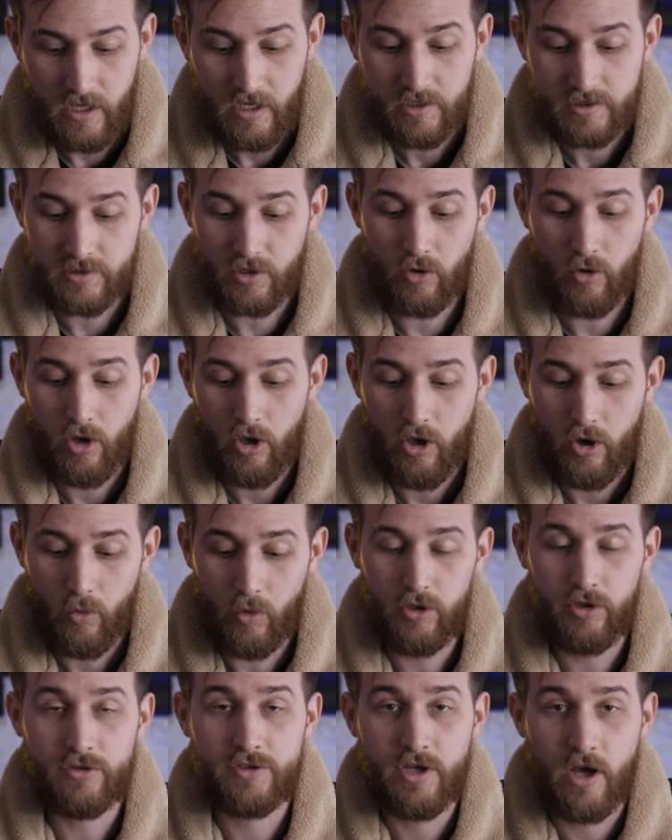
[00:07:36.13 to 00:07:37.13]
So
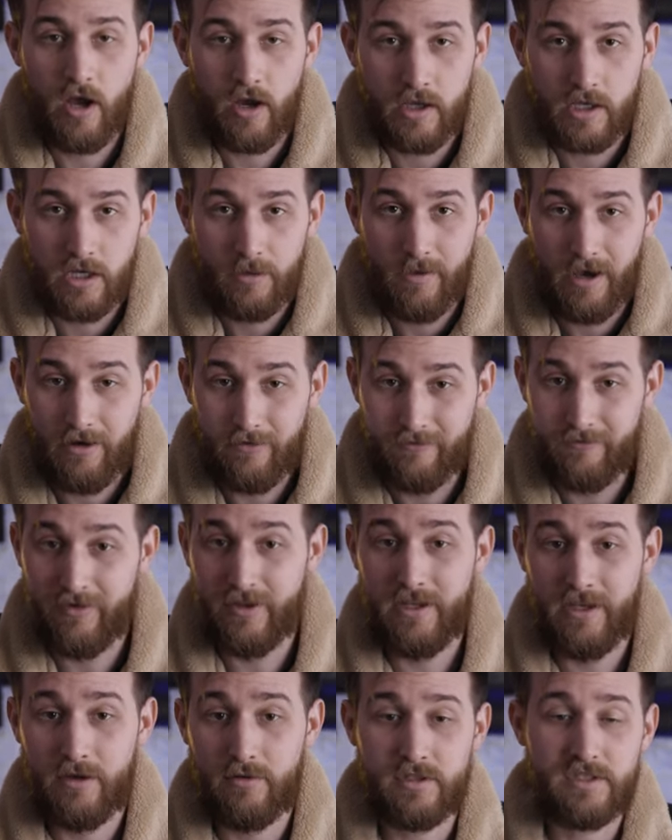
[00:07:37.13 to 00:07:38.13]
when you're talking about
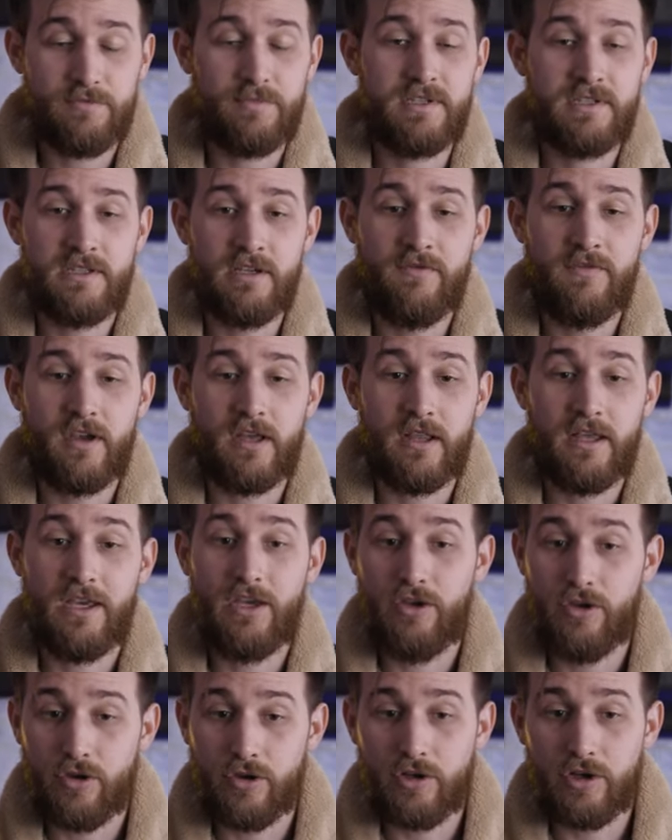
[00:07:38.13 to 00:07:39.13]
video
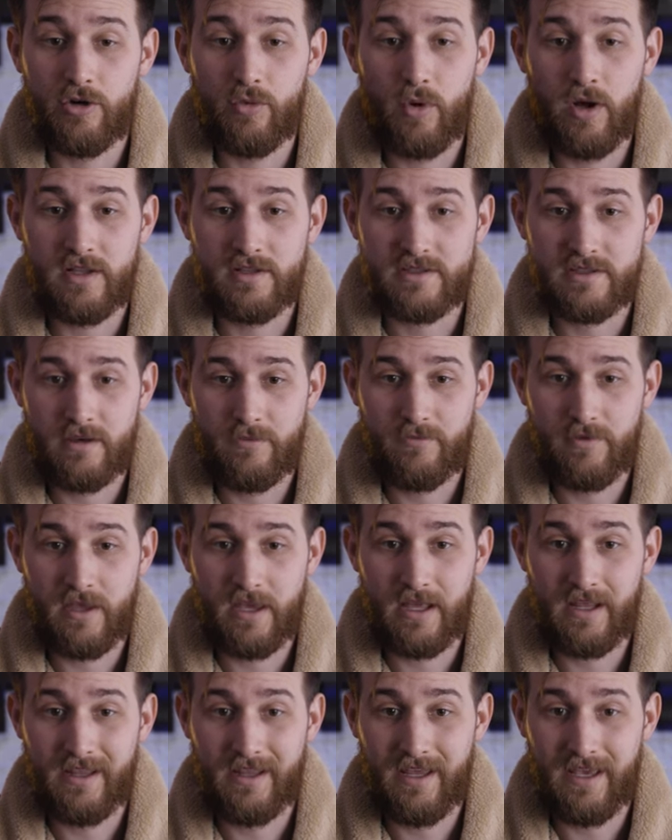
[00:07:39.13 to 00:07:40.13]
specifically, you're gonna want
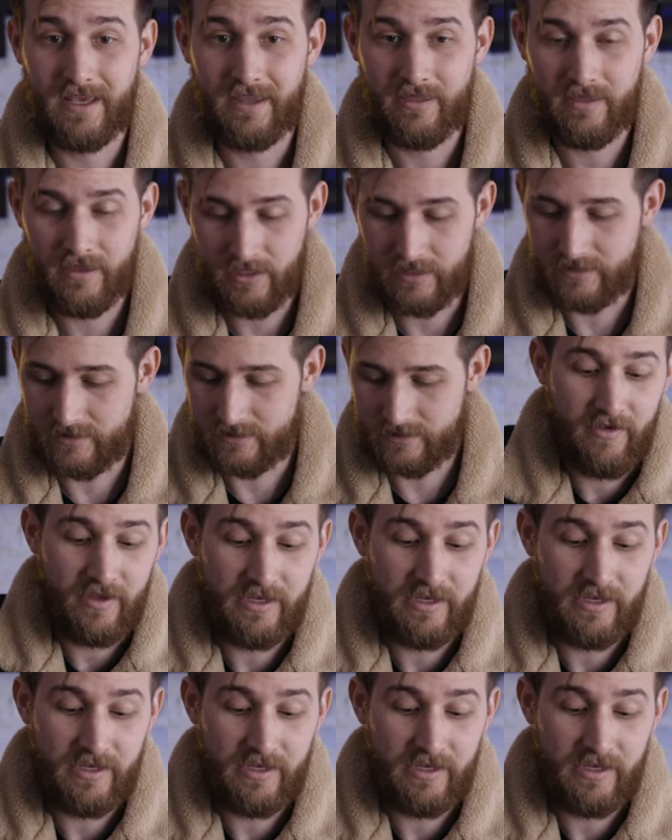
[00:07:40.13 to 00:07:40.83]
something like this.